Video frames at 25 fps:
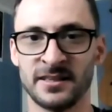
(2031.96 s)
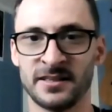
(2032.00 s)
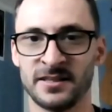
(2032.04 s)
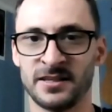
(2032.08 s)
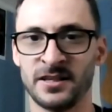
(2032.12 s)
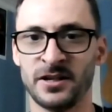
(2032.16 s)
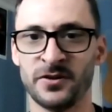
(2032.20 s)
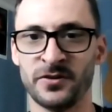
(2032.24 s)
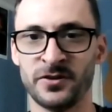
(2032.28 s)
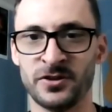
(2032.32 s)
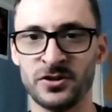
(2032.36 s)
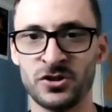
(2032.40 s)

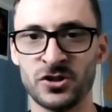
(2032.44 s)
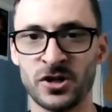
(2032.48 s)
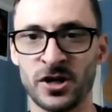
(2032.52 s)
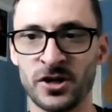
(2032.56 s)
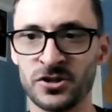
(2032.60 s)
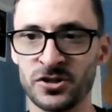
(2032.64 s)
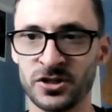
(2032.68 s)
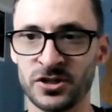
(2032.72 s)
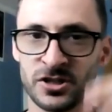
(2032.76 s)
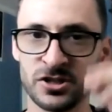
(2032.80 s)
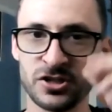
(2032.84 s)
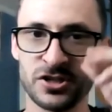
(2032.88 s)
the
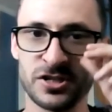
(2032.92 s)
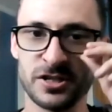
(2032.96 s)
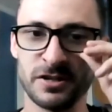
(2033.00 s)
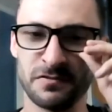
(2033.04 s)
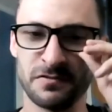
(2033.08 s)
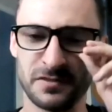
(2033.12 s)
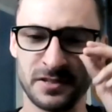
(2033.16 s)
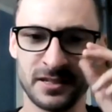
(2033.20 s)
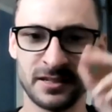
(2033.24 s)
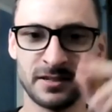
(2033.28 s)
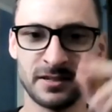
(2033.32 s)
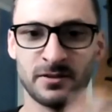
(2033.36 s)
judging is
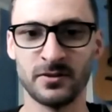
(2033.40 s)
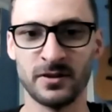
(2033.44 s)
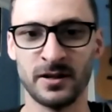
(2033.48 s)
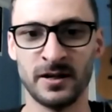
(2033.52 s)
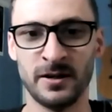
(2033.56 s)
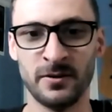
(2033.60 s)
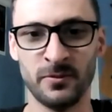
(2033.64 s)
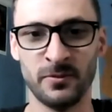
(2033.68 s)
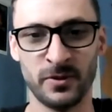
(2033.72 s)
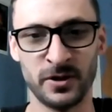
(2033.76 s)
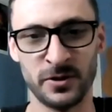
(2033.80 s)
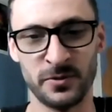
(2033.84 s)
shifting.
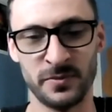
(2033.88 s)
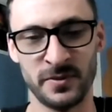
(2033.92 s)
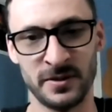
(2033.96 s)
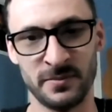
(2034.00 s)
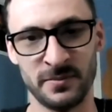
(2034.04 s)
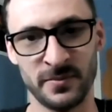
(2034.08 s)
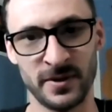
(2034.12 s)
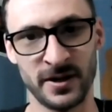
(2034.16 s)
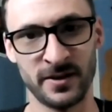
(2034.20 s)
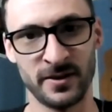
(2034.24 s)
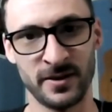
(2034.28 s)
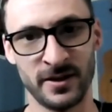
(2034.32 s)
What do you mean
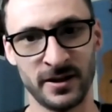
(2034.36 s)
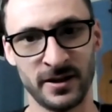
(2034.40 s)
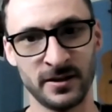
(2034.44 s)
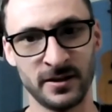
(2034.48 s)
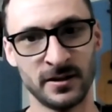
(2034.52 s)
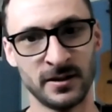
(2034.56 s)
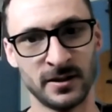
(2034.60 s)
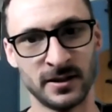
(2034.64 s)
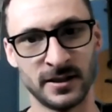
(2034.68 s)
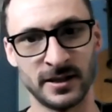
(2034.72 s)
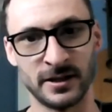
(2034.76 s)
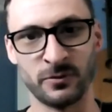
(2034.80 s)
by that?
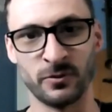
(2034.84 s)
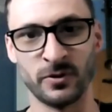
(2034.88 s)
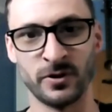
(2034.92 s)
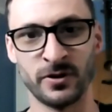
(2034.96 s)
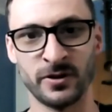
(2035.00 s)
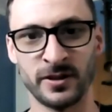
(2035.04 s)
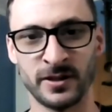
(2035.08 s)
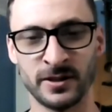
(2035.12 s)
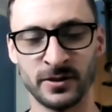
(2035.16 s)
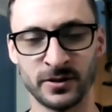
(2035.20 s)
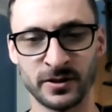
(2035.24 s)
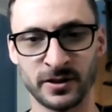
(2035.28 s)
Like, what are
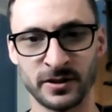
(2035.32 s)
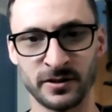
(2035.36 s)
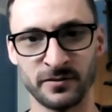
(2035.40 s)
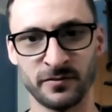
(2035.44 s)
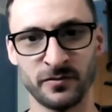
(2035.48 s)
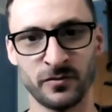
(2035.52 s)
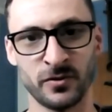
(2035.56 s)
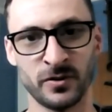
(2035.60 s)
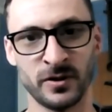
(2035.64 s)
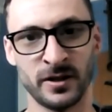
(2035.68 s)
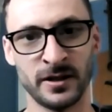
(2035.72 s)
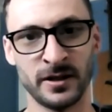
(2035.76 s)
they looking
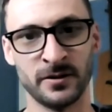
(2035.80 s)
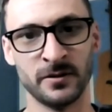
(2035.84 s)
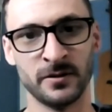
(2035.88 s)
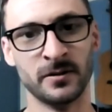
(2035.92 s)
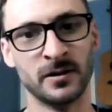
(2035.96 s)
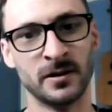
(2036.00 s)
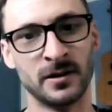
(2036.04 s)
for now?